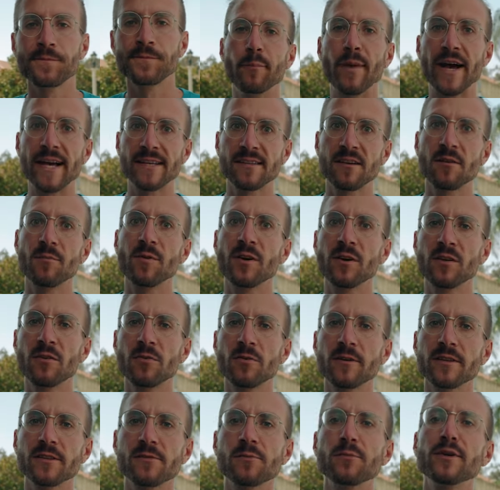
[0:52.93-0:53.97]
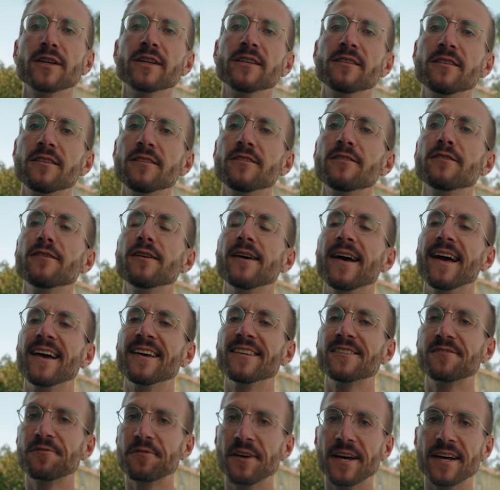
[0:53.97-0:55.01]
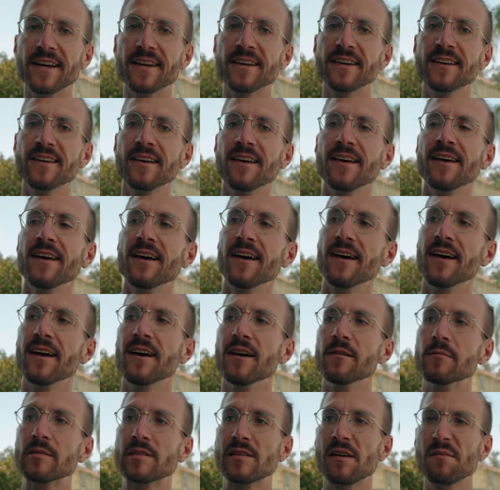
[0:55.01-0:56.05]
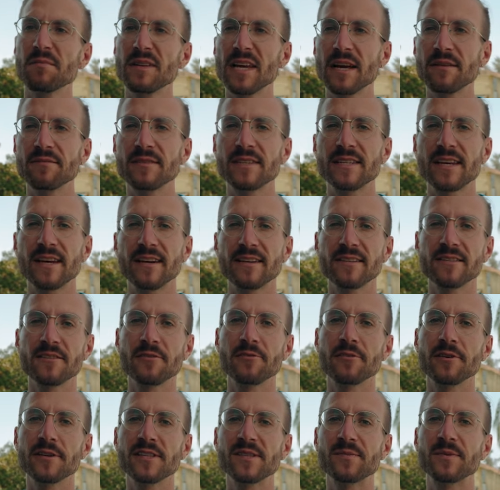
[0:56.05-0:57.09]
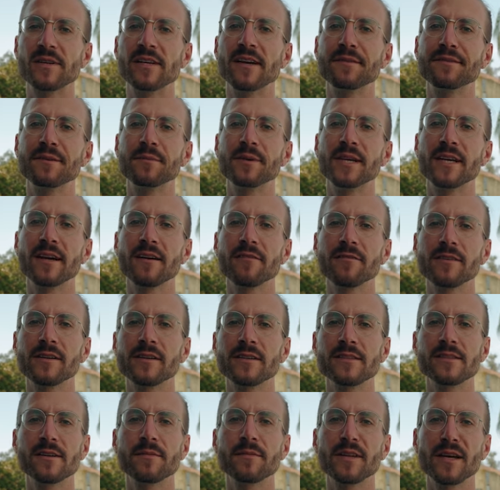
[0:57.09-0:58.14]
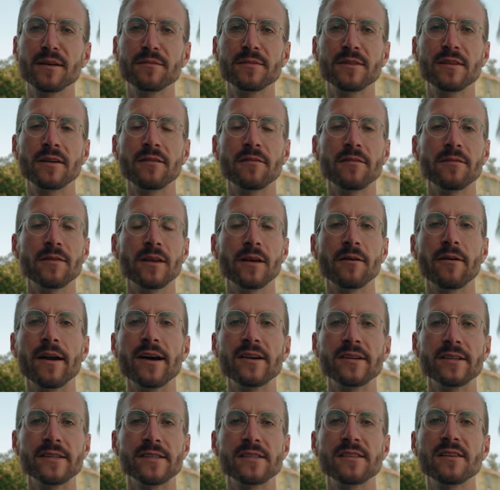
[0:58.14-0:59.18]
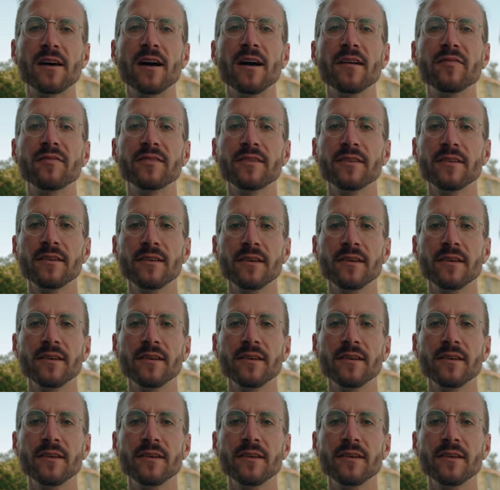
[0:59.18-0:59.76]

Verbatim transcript: Basketball courts will do as well. Um, sometimes tennis courts, but you have to be careful because sometimes the, the ground is soft.